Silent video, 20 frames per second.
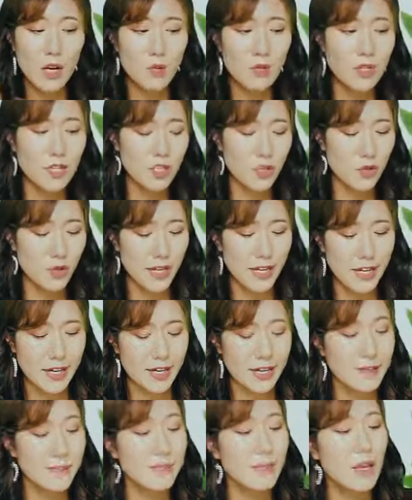I don't want to
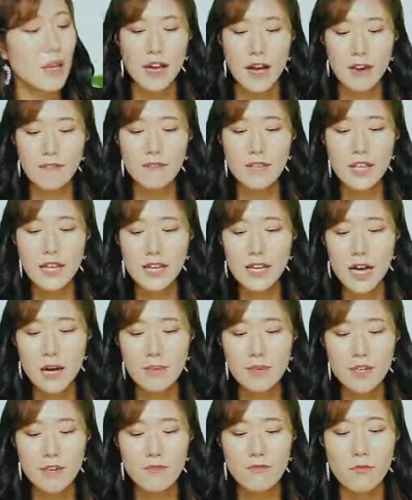drink it. I feel like
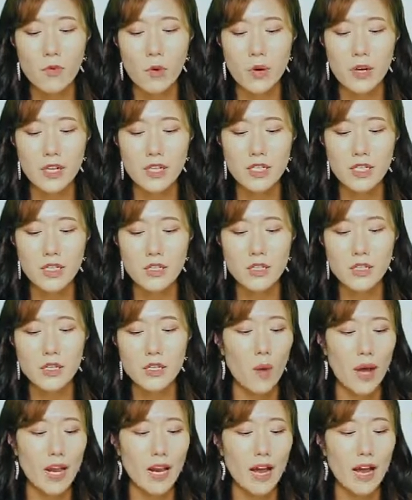I'm in a forest
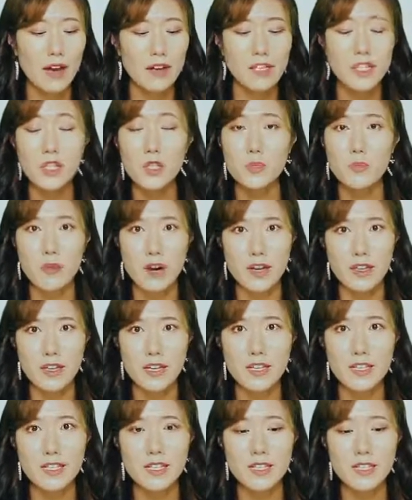when I spray
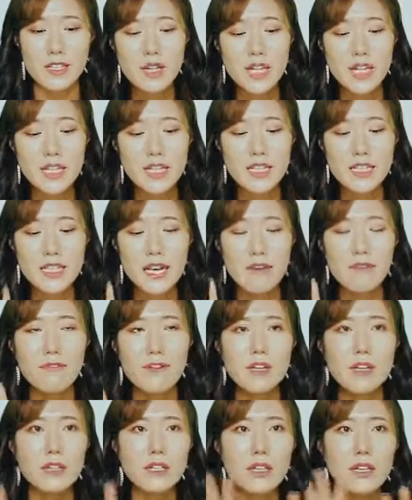this. Really
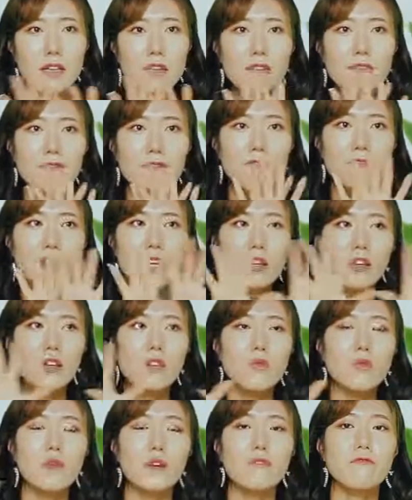definitely
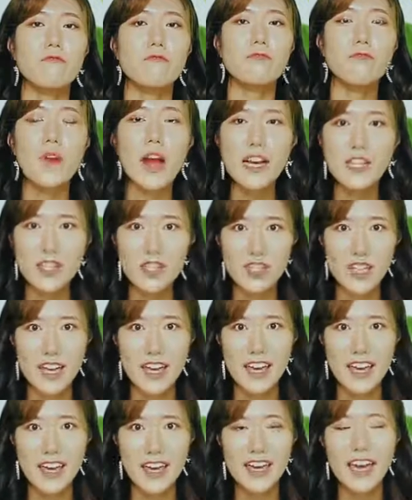feel
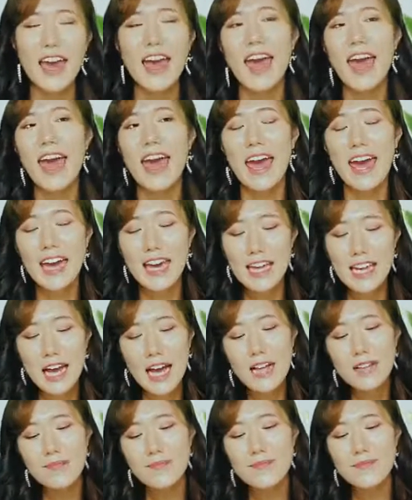refreshing.
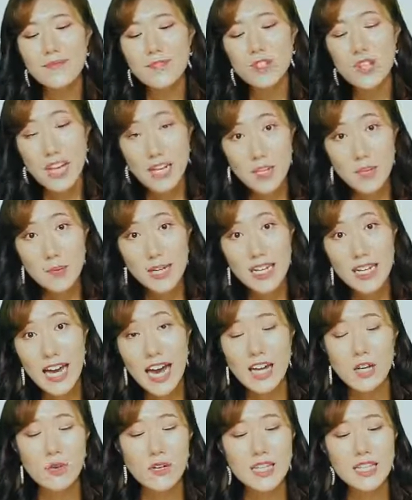And
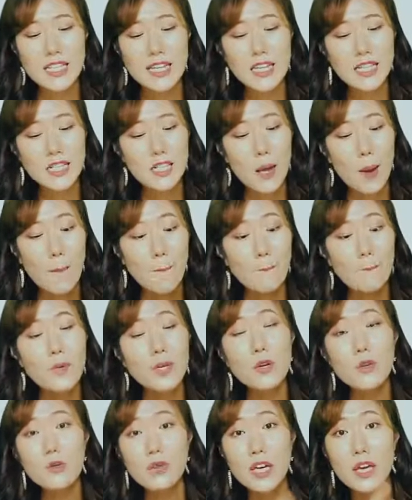gentlemen, I know it says
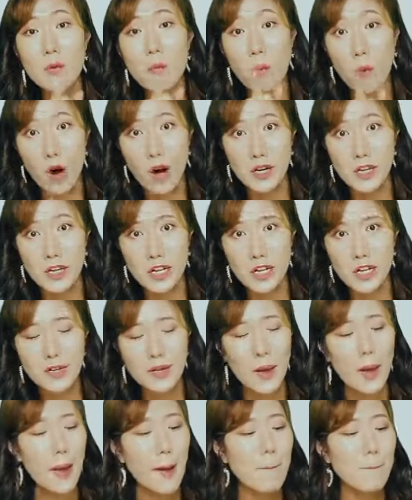beauty water,
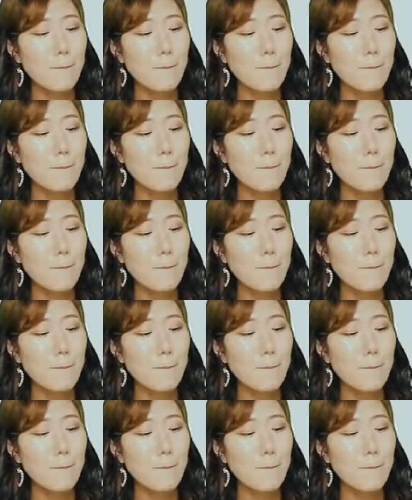